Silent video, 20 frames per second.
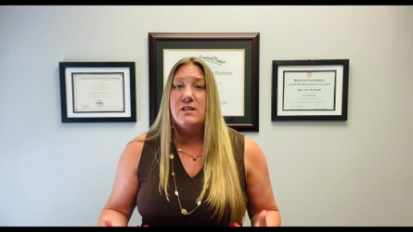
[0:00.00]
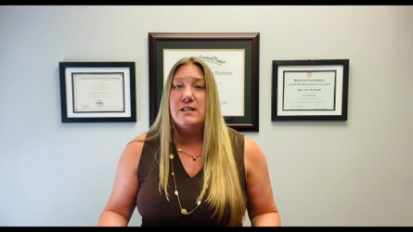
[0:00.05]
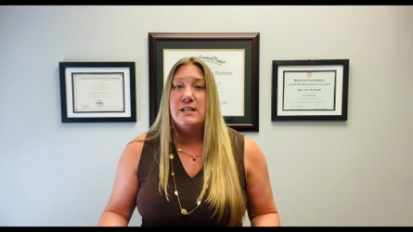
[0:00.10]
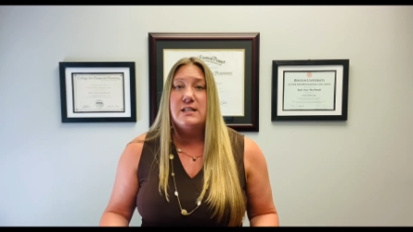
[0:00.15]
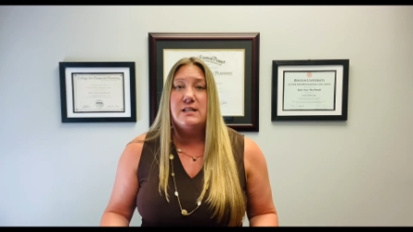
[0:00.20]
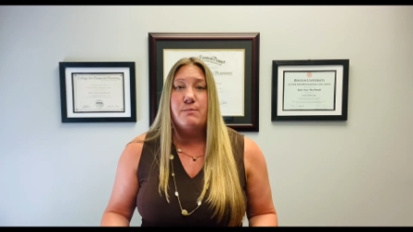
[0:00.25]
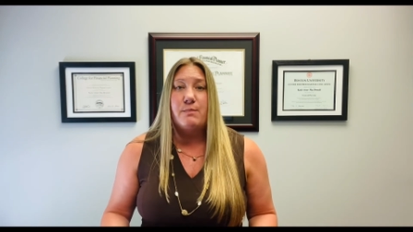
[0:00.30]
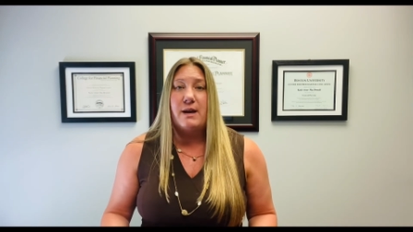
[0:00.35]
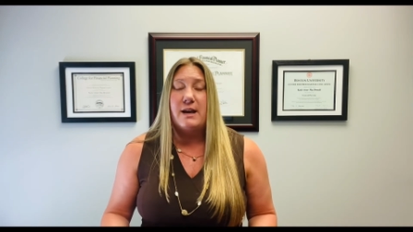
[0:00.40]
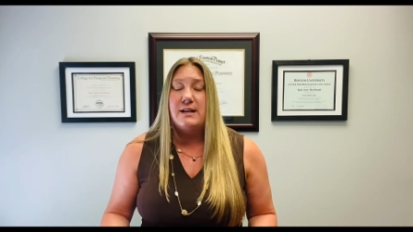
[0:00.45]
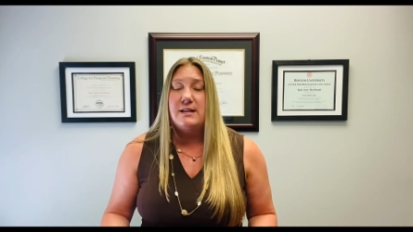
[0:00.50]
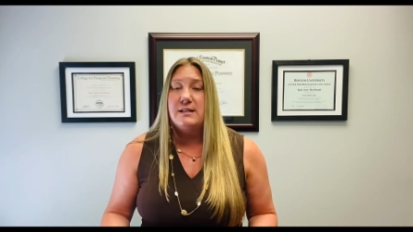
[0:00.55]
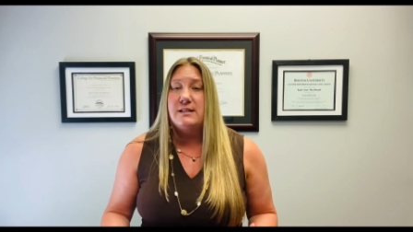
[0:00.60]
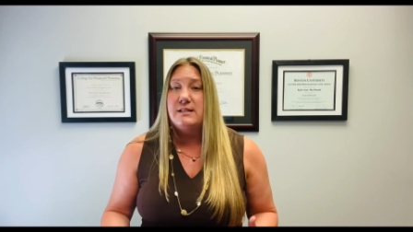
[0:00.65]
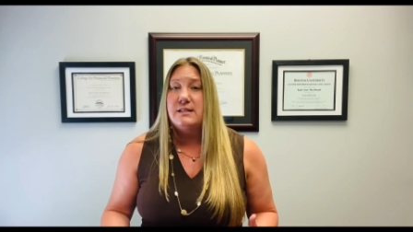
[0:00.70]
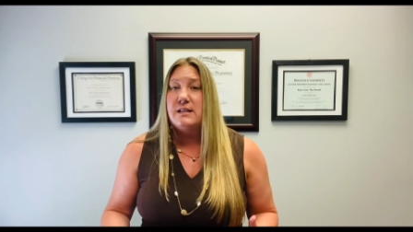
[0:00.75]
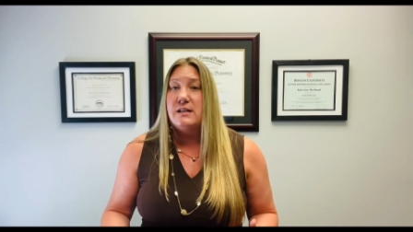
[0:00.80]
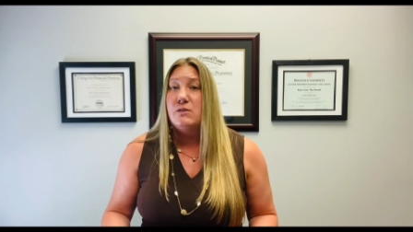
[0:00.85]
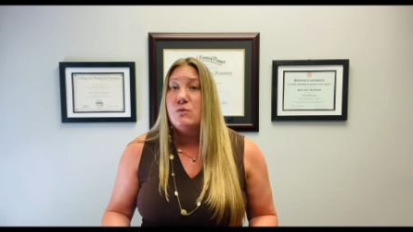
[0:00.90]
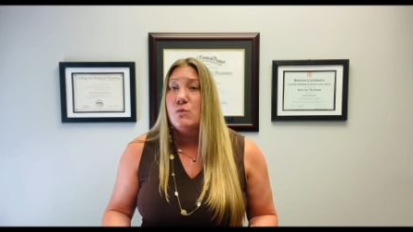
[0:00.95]

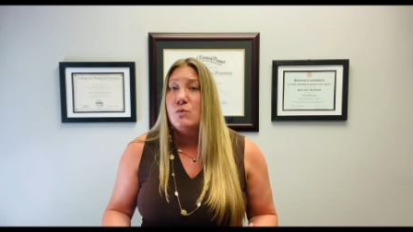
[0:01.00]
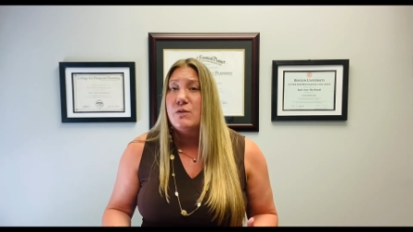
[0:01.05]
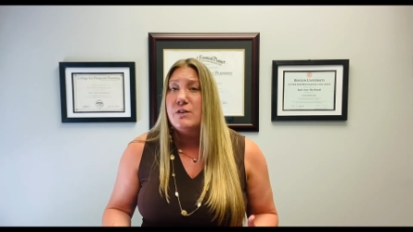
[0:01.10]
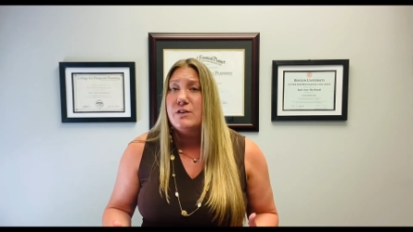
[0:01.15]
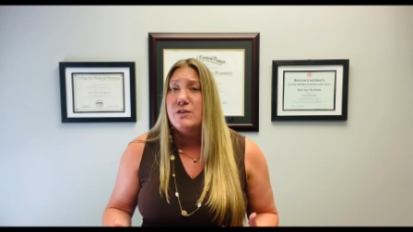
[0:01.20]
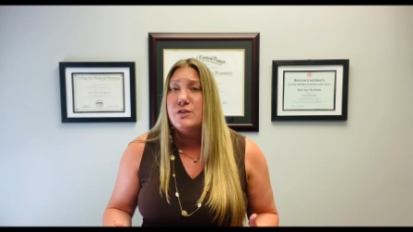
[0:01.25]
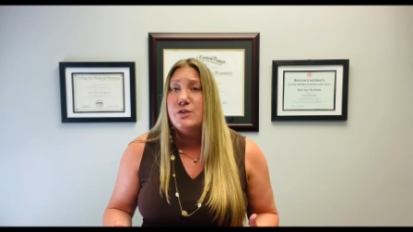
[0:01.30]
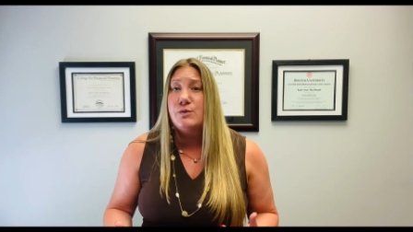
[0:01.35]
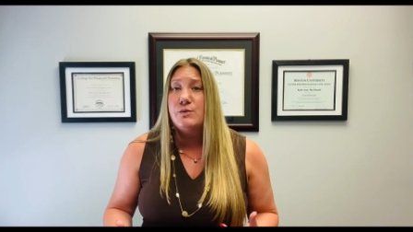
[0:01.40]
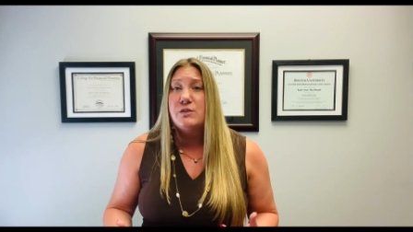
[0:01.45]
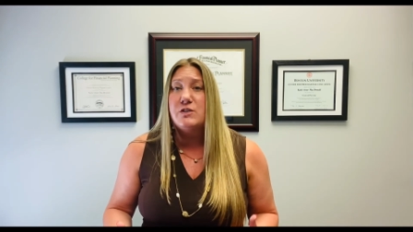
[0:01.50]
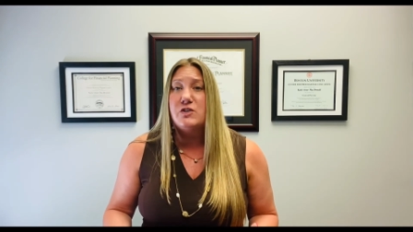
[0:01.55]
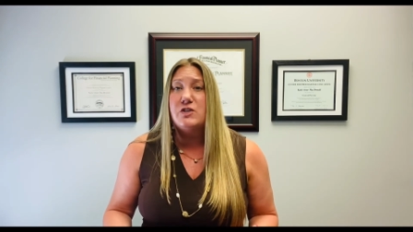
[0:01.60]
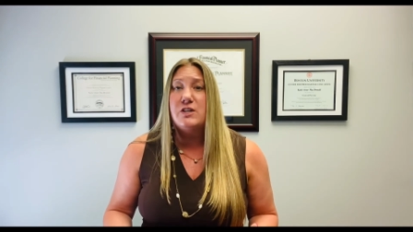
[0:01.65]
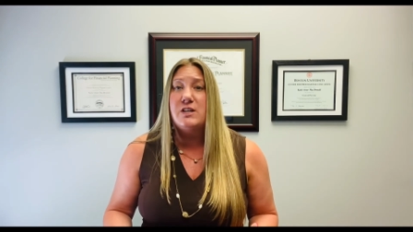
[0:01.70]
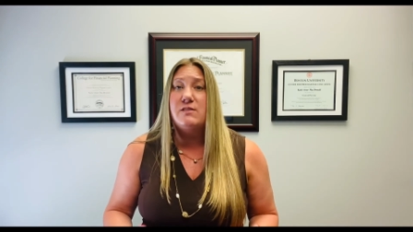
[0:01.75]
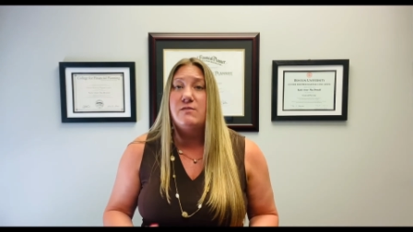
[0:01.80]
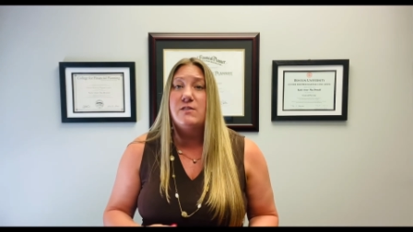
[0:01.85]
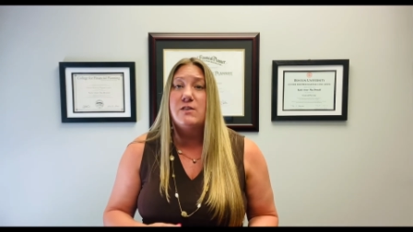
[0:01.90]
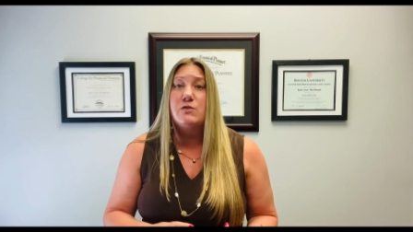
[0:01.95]
independence in order to
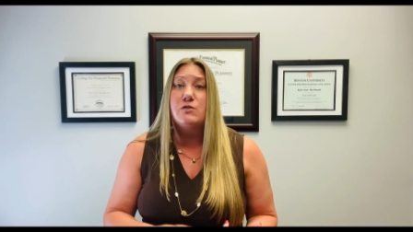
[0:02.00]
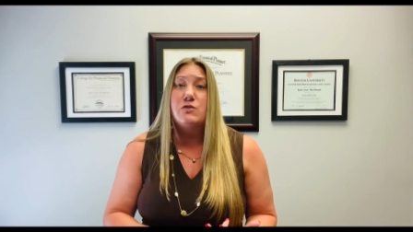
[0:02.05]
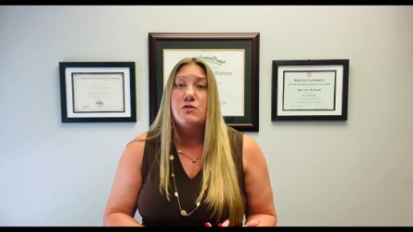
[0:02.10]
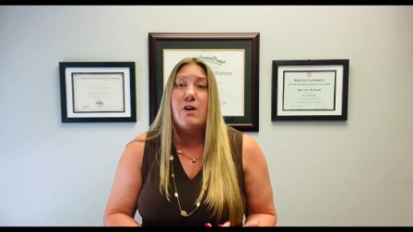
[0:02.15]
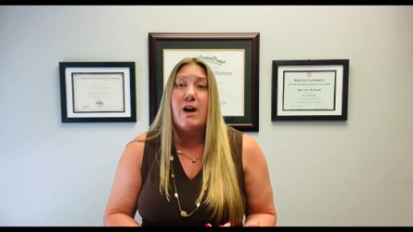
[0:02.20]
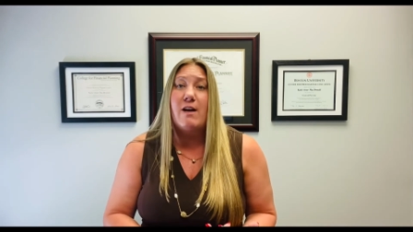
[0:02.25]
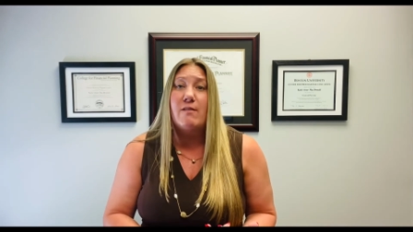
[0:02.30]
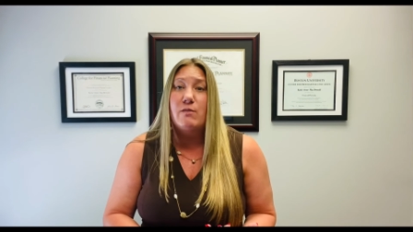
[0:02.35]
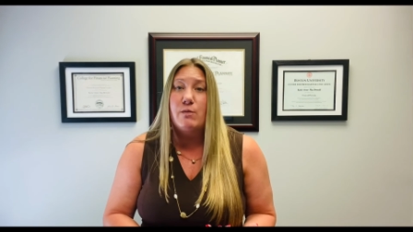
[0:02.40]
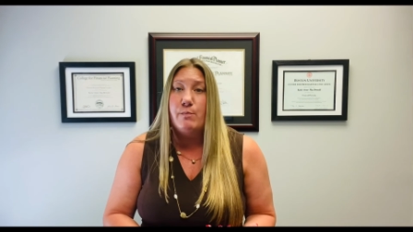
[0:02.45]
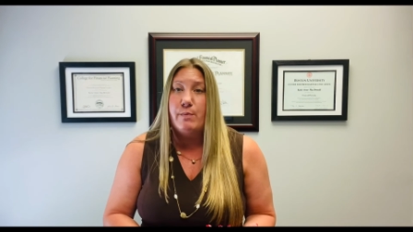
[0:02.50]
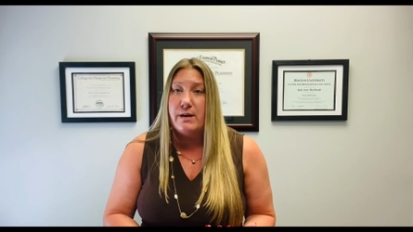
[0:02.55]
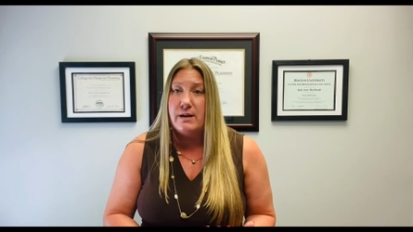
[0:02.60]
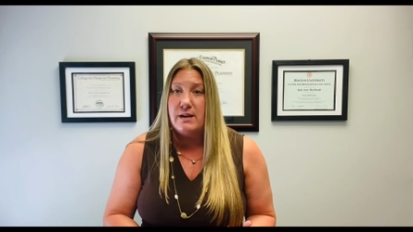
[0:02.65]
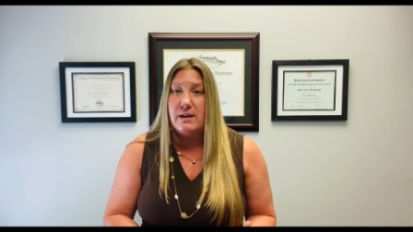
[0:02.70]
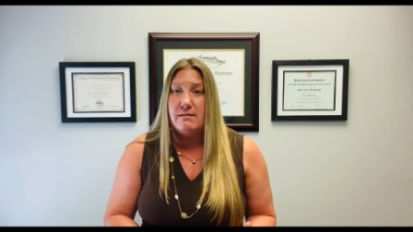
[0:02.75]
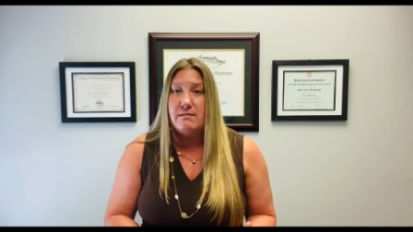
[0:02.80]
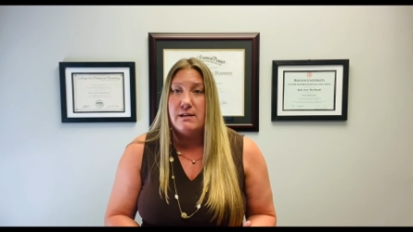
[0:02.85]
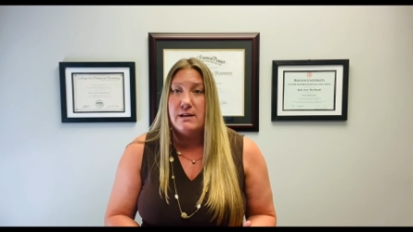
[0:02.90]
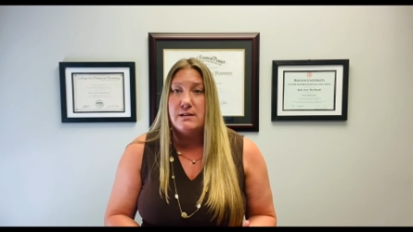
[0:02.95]
achieve your travel
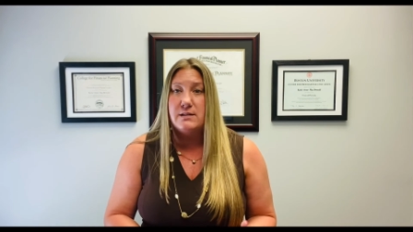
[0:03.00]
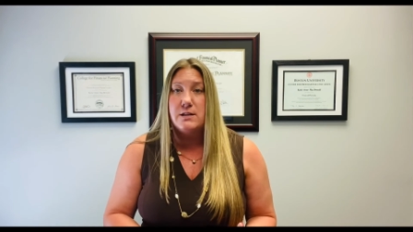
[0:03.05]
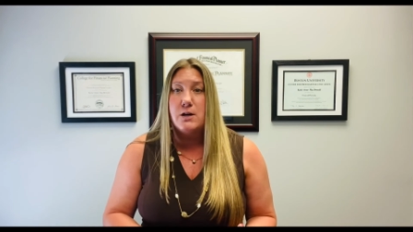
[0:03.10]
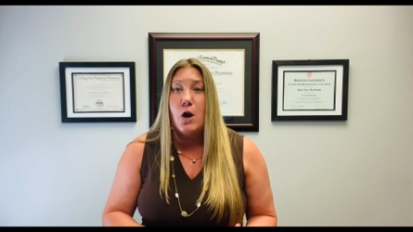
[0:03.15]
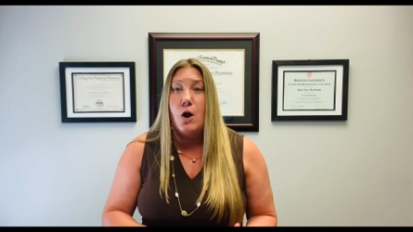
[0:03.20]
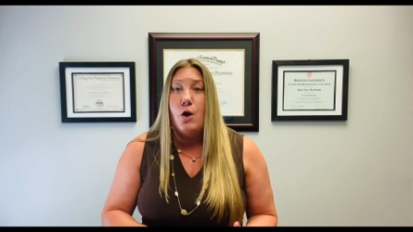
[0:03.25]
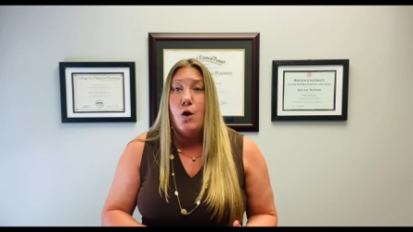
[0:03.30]
bucket list,